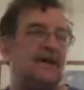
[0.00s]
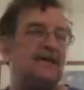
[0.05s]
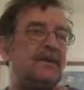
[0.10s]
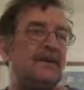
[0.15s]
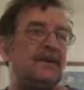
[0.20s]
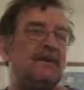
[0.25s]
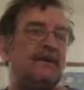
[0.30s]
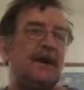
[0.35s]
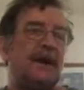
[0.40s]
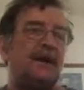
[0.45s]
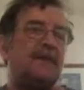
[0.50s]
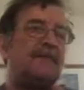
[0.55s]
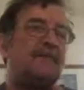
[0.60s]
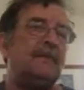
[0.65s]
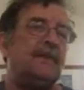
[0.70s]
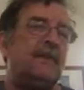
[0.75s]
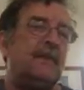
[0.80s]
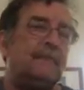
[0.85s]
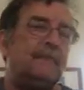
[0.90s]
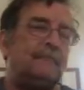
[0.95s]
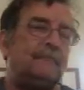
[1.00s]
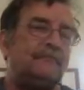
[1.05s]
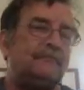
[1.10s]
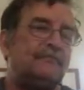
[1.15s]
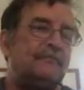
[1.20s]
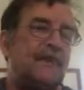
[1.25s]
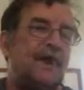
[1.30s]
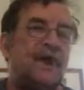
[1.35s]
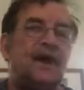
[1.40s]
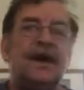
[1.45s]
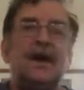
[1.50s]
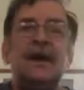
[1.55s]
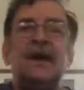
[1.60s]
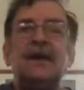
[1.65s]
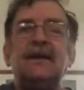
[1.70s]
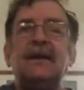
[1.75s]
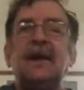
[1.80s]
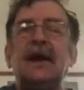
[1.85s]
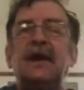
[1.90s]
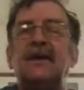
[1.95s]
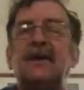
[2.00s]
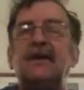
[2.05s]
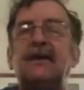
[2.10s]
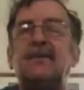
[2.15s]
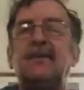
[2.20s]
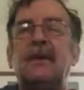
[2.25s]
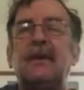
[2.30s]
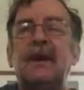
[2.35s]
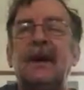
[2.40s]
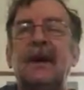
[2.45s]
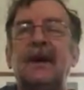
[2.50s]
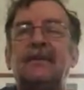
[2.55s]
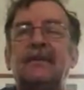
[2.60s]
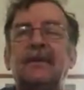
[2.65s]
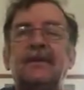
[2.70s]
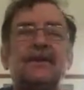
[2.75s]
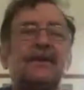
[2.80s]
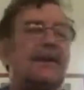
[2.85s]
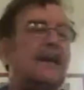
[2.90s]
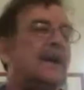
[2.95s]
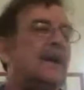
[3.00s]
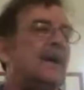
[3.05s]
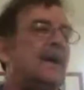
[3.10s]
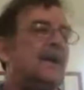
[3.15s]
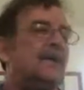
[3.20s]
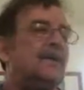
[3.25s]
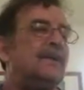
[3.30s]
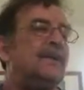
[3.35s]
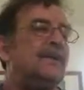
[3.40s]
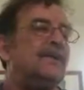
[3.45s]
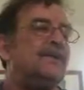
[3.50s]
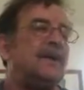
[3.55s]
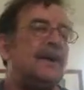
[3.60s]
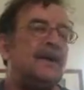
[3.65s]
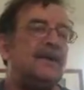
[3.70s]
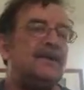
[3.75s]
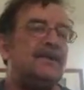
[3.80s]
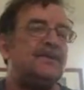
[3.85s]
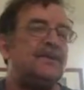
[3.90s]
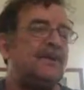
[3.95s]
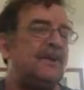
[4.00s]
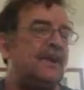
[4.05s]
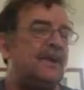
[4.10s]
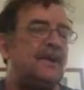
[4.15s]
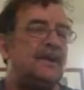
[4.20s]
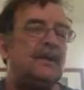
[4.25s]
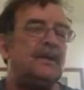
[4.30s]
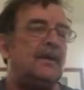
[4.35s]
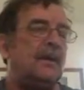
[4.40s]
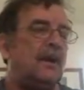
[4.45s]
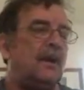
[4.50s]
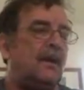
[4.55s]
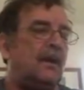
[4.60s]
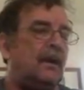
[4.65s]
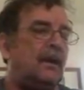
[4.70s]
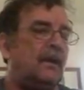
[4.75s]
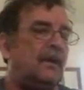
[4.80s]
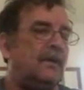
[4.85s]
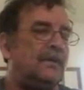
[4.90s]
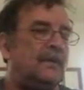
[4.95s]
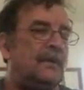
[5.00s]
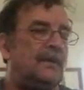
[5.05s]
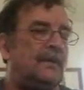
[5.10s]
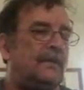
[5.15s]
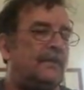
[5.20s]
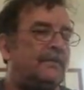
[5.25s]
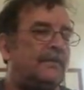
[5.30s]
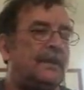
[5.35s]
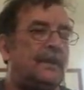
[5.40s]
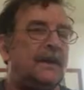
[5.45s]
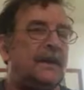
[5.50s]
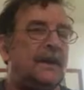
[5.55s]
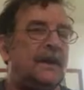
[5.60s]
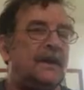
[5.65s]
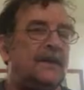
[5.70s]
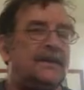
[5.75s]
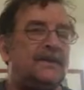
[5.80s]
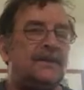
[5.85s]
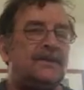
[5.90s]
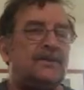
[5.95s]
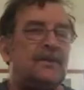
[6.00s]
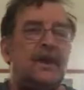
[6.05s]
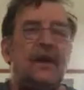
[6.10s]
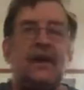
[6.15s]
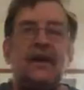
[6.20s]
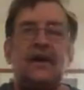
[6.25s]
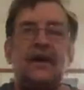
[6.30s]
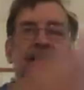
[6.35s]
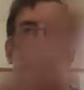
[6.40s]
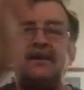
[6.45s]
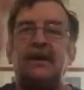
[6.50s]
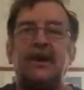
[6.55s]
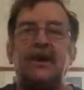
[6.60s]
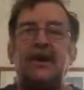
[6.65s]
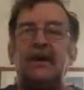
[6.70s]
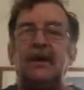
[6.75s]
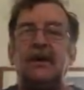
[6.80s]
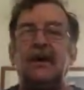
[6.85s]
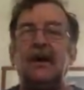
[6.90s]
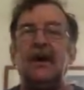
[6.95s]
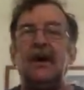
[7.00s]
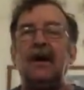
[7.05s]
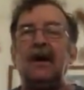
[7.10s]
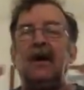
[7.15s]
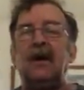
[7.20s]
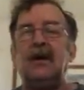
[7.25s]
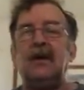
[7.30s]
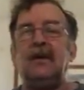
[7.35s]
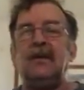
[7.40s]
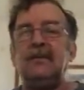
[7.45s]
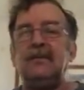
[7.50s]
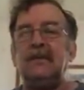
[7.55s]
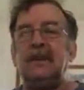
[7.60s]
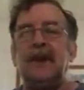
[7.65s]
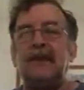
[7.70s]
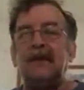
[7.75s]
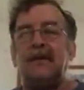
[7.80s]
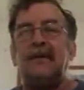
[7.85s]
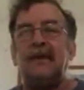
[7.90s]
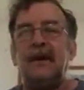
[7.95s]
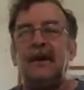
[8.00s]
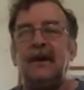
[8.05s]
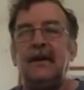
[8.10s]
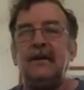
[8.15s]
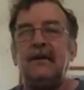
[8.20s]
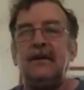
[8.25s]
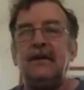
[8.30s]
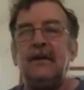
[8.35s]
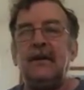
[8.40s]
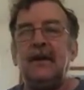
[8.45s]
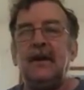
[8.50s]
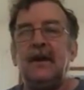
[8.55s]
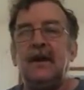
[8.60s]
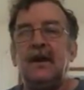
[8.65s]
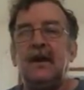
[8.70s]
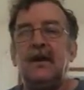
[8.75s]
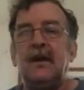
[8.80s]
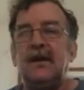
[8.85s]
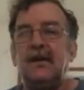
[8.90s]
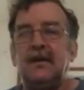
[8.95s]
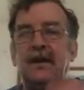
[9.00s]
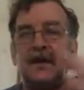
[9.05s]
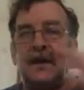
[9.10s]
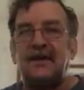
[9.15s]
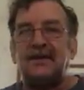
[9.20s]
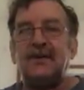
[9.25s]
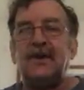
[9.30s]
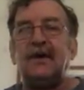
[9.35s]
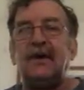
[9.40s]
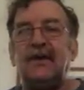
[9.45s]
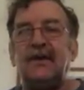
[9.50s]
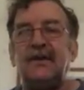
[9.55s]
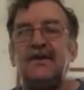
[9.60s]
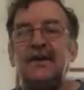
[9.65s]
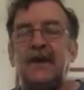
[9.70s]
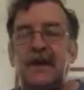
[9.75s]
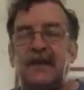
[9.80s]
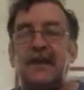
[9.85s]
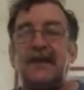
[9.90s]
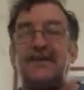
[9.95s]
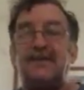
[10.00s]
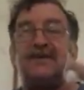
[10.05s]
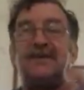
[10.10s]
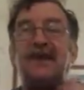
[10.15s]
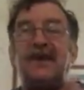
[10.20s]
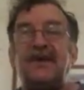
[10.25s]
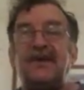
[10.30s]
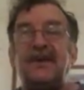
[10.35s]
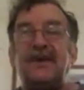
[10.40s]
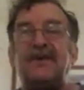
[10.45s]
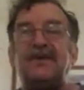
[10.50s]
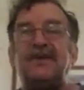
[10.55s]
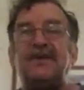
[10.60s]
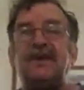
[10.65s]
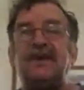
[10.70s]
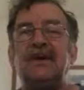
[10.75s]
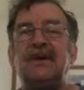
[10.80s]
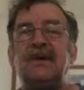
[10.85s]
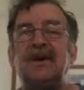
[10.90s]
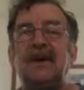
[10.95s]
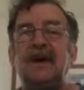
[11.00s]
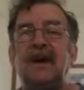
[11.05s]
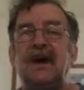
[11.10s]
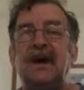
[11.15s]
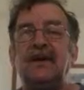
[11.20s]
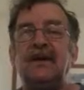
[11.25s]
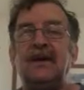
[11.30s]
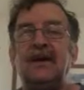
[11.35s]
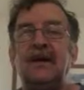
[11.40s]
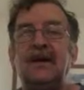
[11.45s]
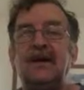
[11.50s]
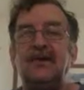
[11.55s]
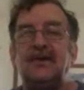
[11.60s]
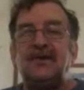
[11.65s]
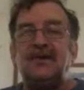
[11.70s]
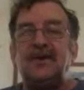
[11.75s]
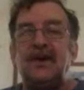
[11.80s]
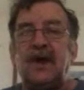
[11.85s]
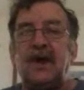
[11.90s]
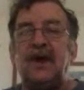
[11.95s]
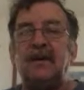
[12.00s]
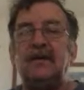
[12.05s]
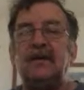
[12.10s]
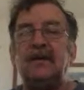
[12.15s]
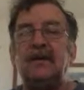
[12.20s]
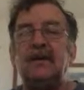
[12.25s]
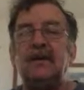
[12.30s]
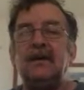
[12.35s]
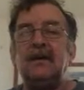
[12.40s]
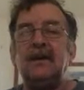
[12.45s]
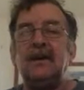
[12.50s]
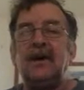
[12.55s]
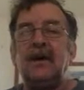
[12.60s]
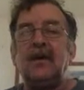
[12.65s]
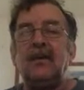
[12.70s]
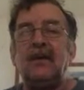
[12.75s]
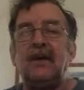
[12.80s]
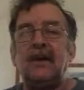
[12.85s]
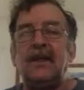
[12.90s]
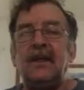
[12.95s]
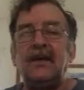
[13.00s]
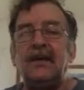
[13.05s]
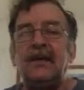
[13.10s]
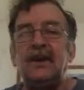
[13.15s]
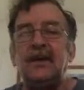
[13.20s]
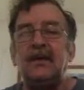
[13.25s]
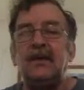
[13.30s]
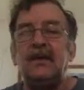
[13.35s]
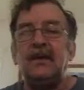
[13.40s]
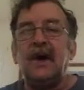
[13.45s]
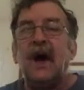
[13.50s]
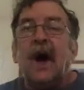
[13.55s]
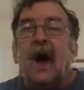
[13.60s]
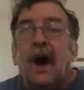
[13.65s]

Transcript: So, Fassbender, now here's what happens. The news agency, all the police, the sheriff, everybody that I sent all this, and they see this, and they go, shit. What do?